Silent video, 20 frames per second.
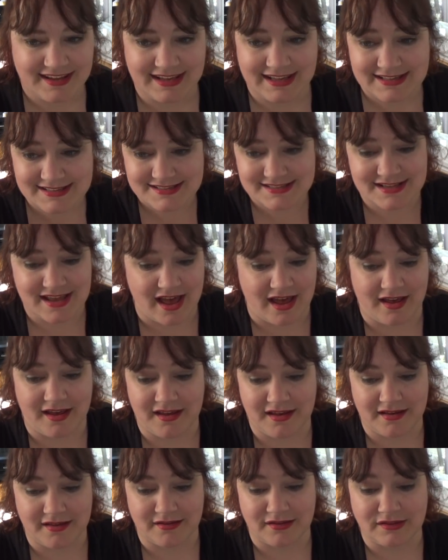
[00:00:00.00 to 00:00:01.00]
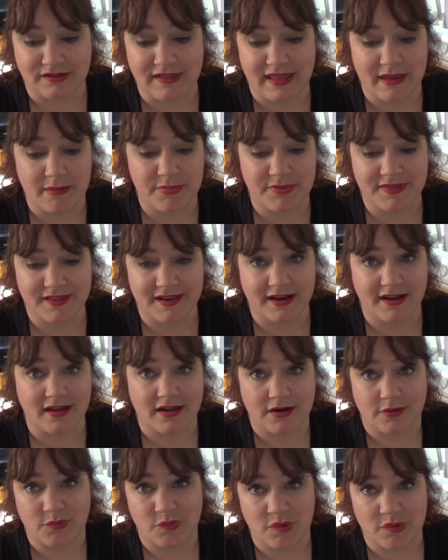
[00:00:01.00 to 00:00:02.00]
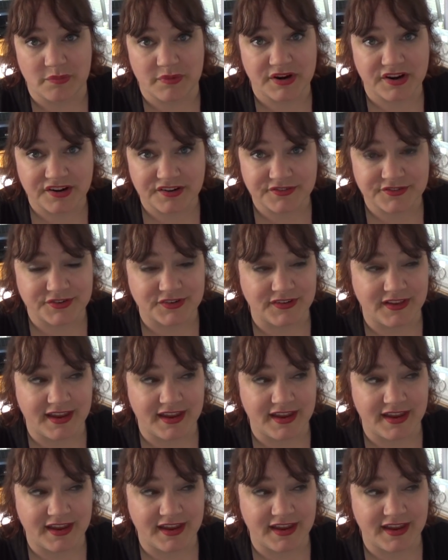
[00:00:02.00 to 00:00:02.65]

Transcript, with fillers: It's a, uh, a lamp that I got at Walmart for